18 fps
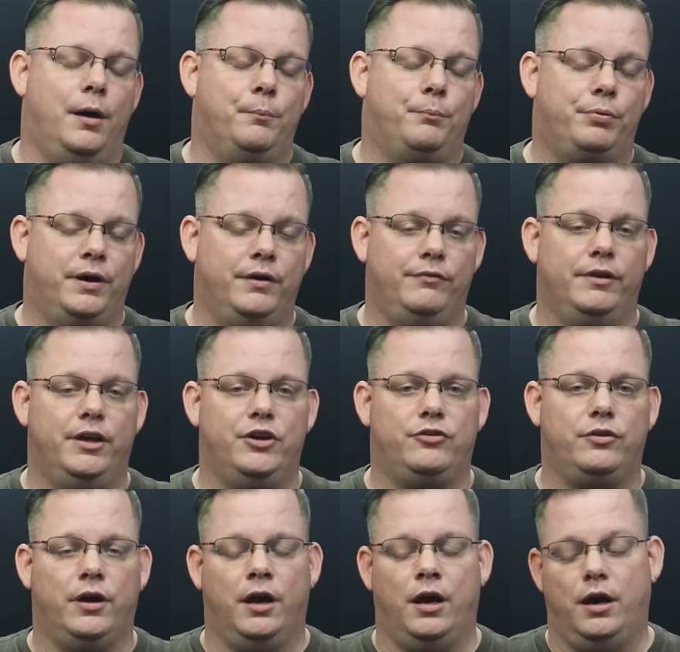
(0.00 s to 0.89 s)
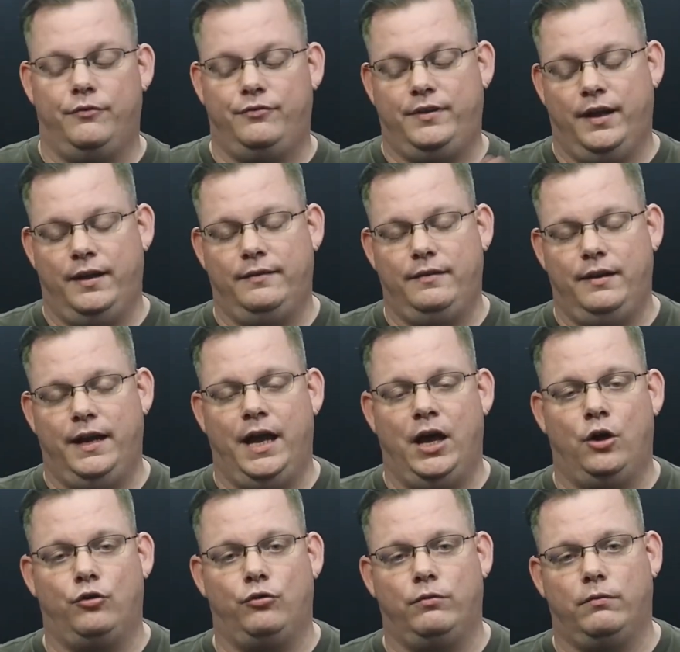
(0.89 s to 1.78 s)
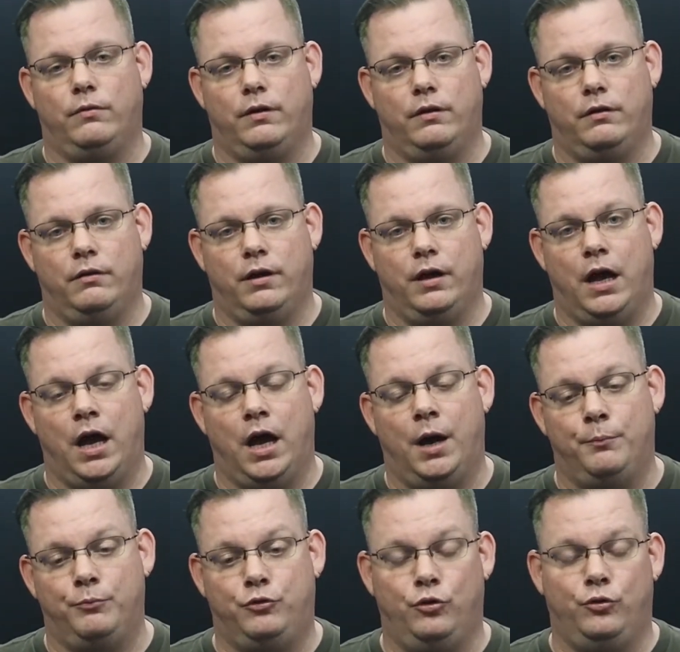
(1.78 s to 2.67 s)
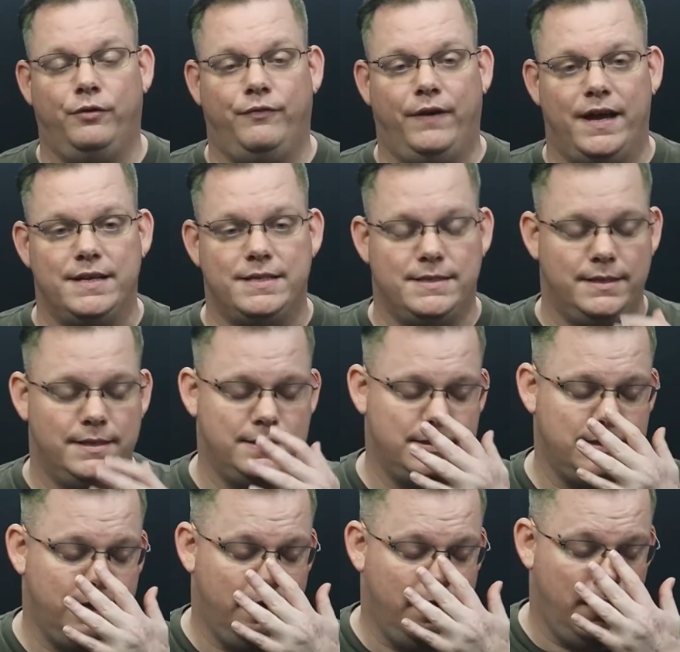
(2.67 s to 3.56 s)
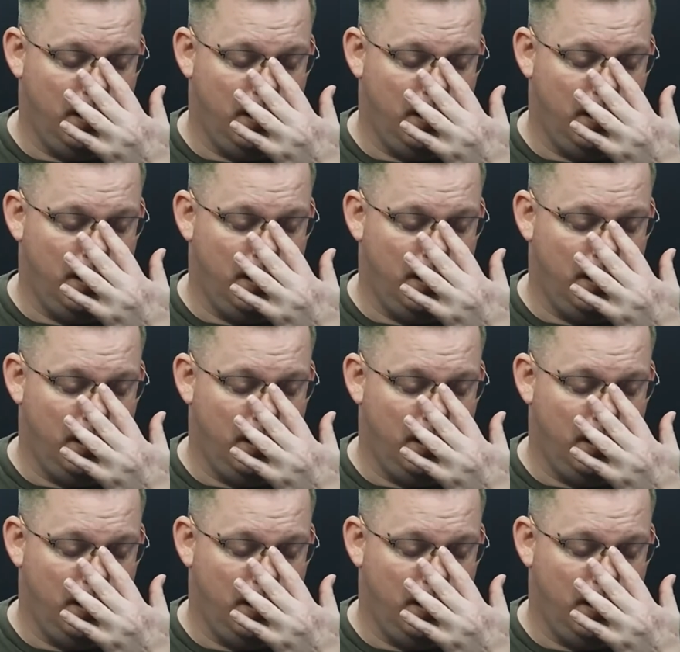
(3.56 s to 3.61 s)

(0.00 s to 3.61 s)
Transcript: privilege of testing out 2 devices.